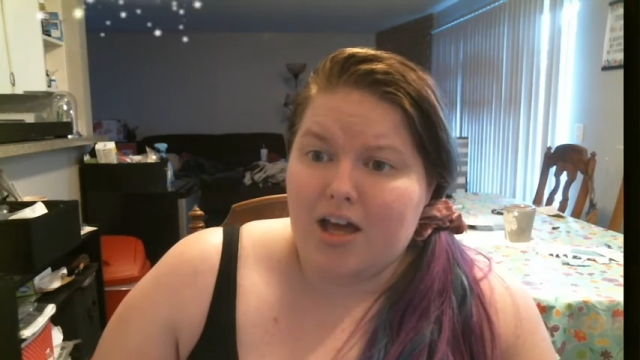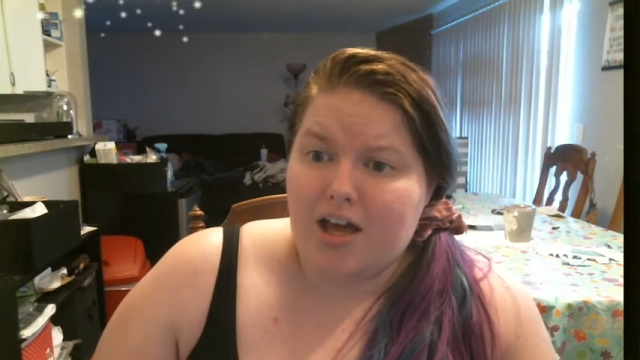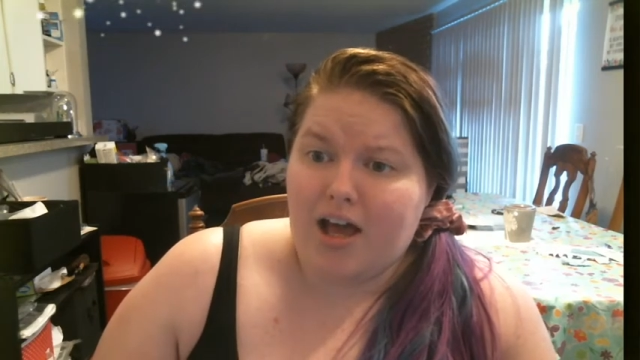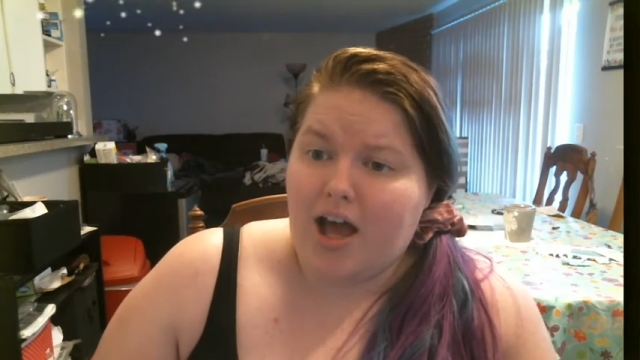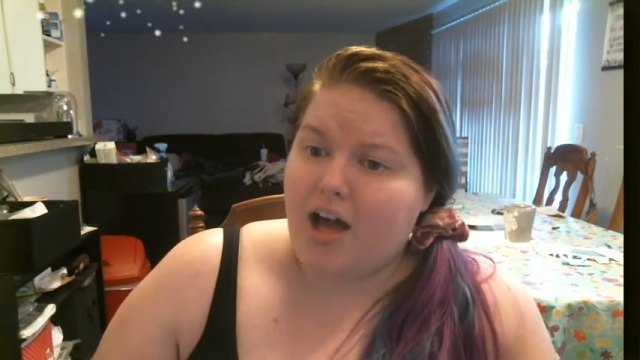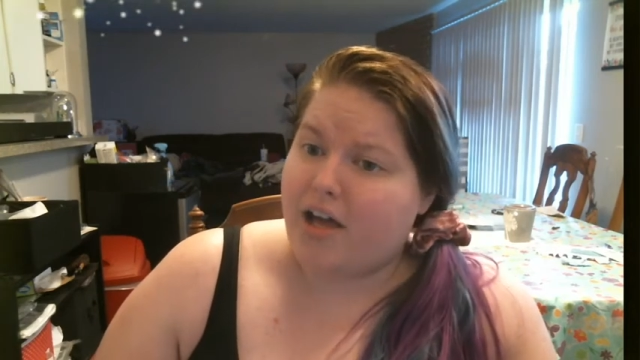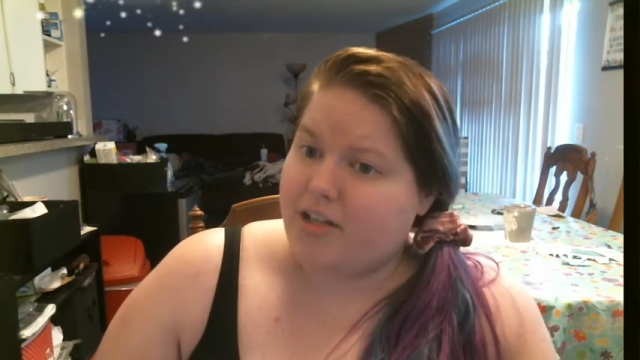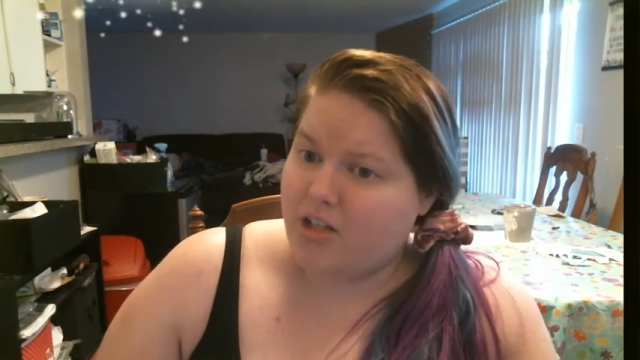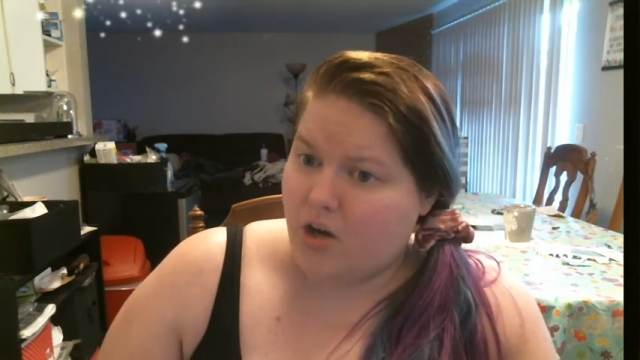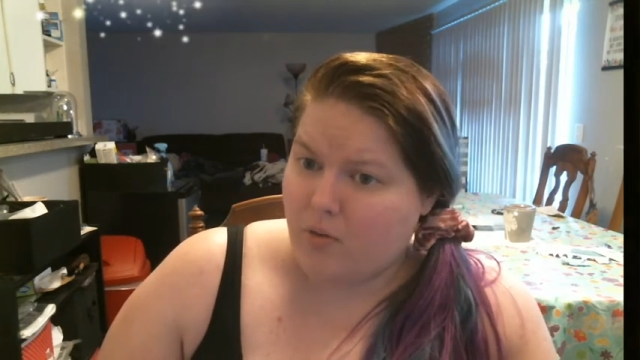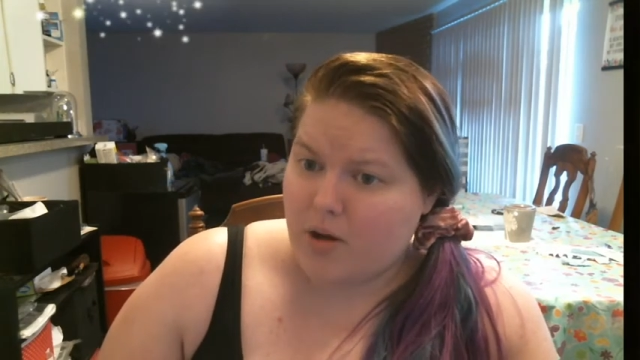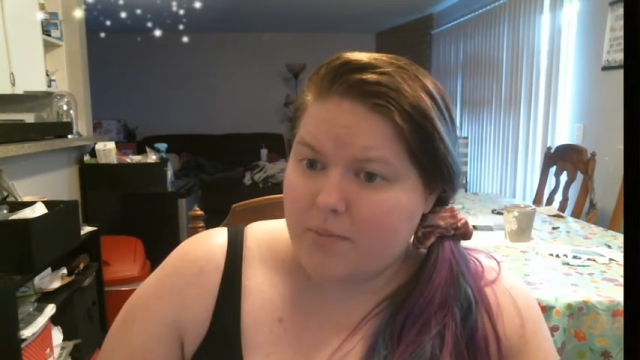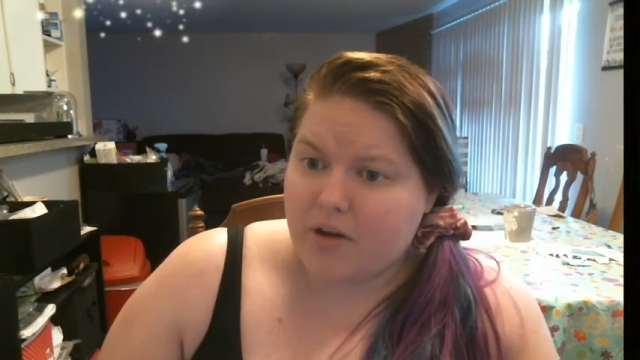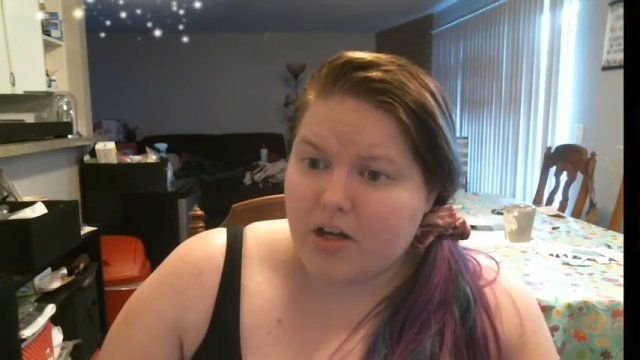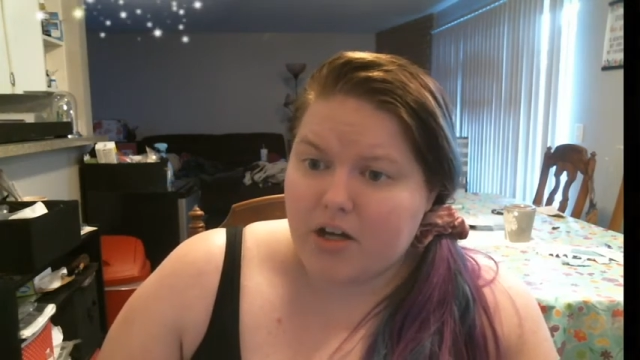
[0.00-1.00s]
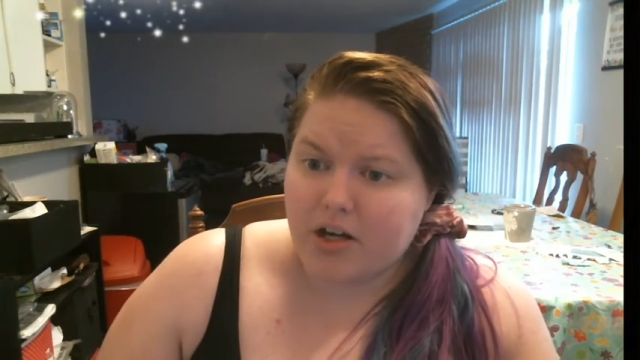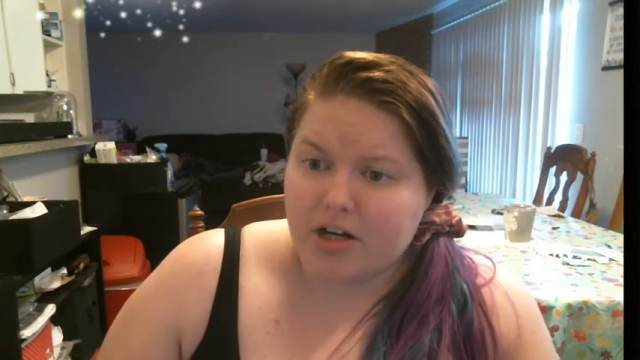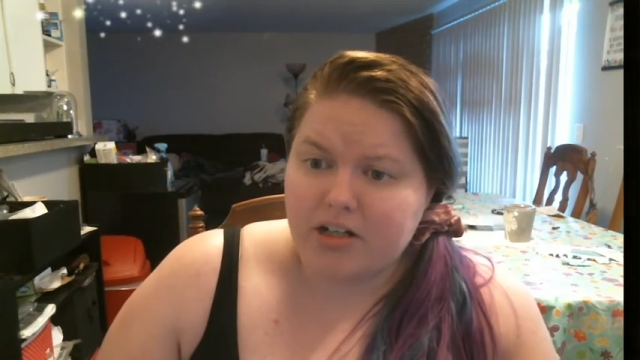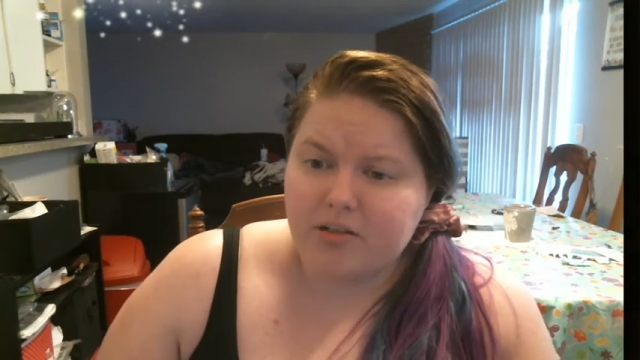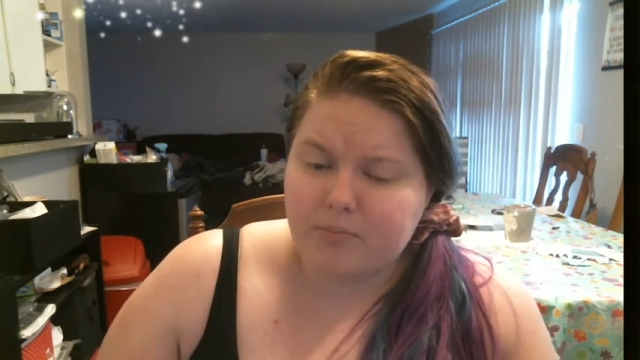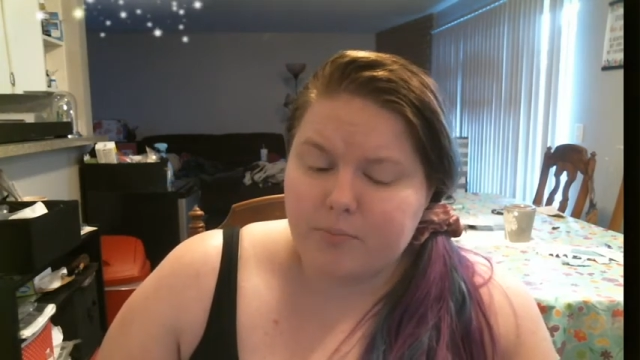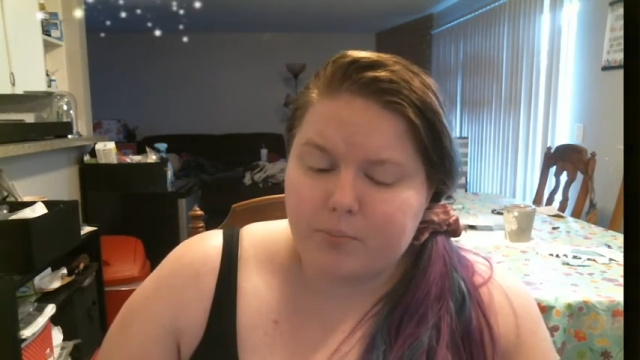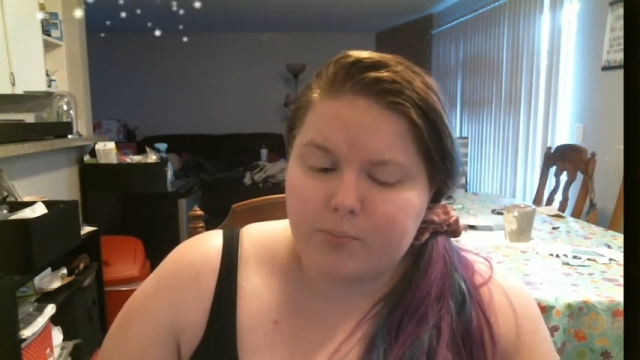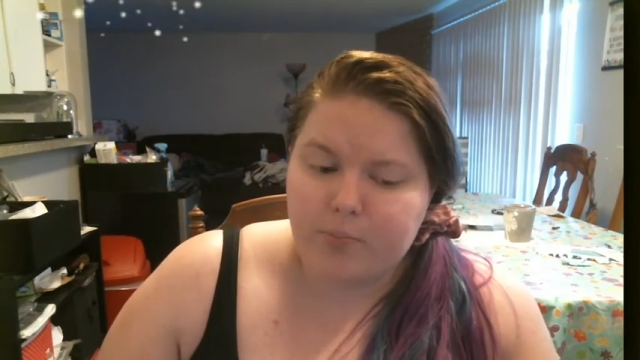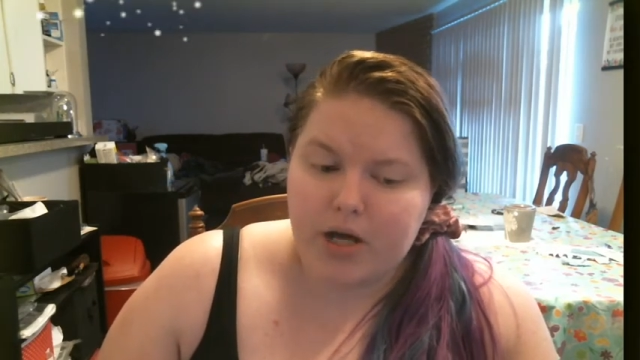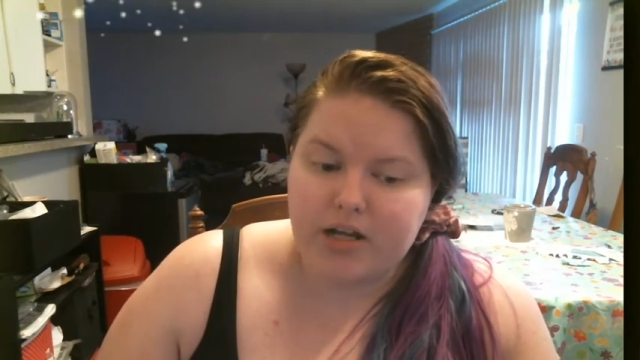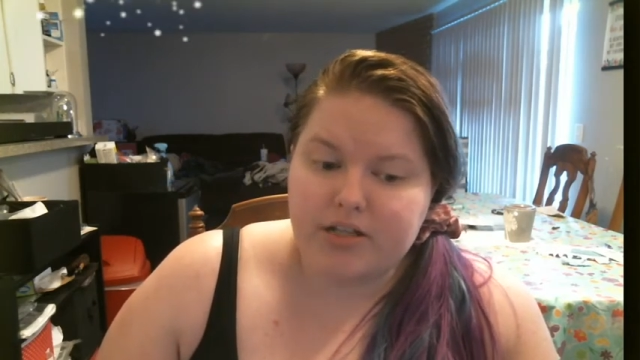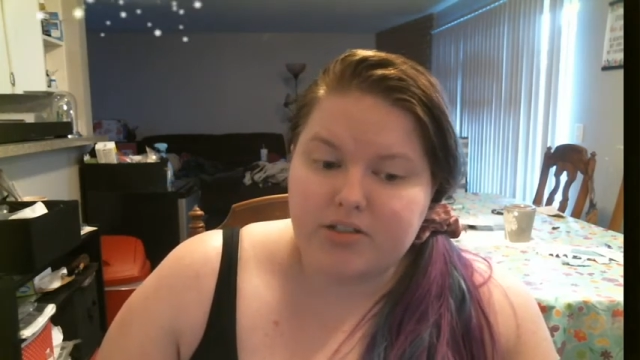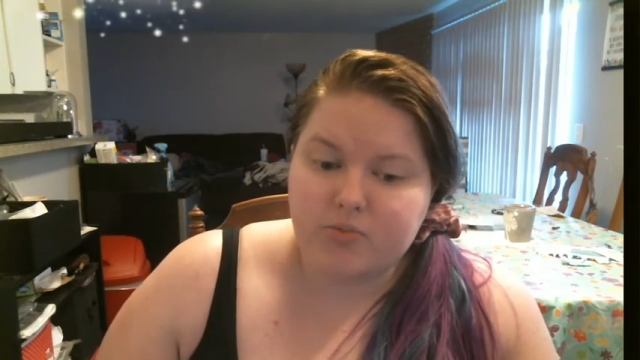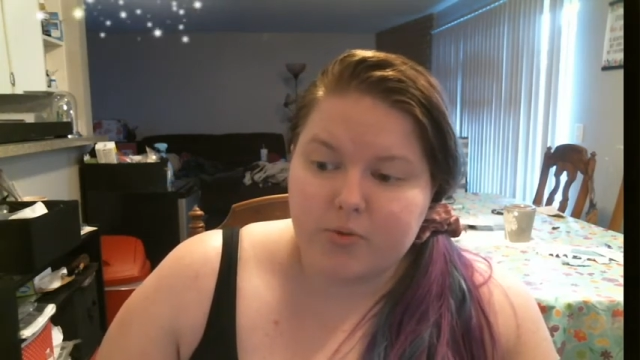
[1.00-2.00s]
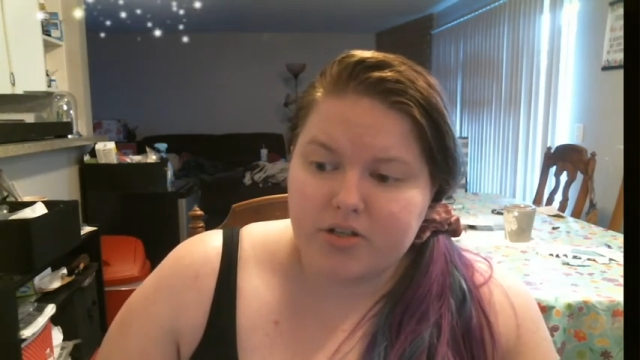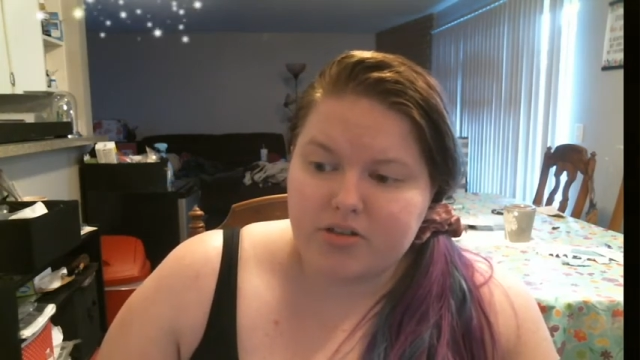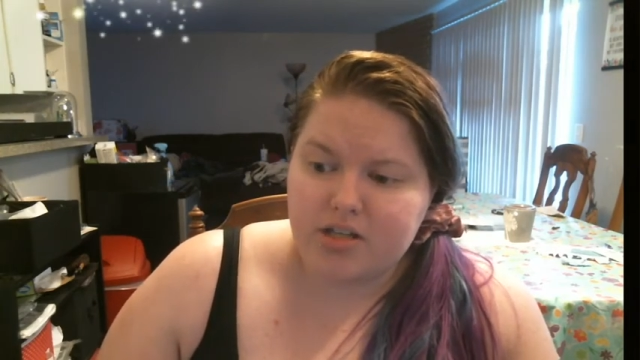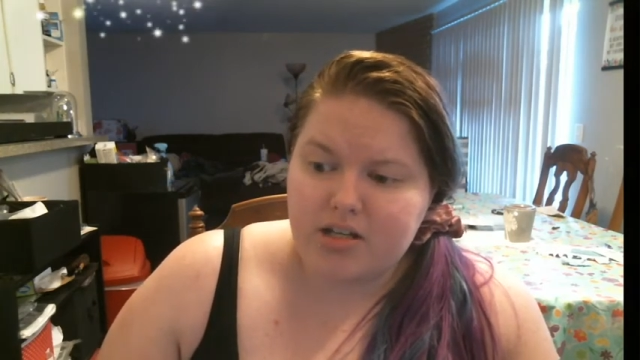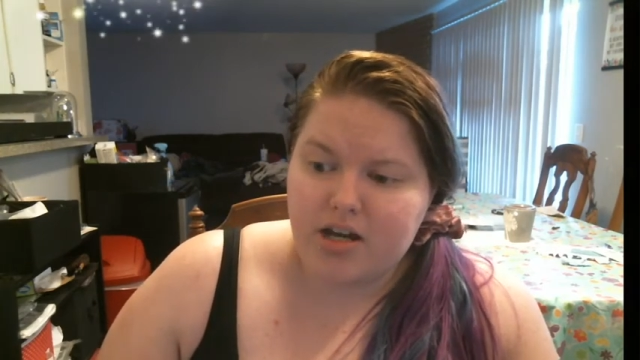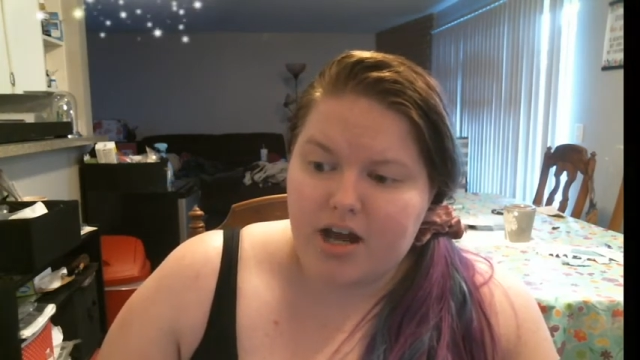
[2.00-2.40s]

I know I'm gonna hurt, but it's worth it.